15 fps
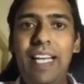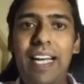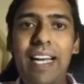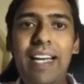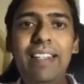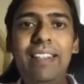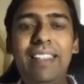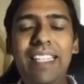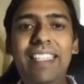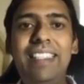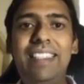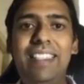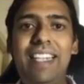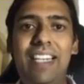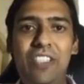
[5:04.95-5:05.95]
than
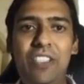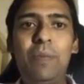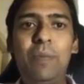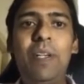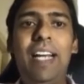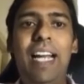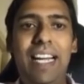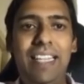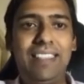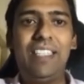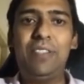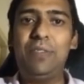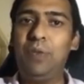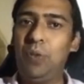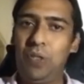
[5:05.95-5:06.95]
these tangible
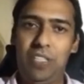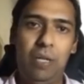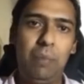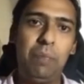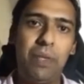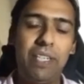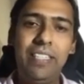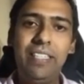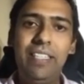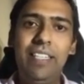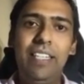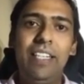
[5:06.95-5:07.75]
assets for a company.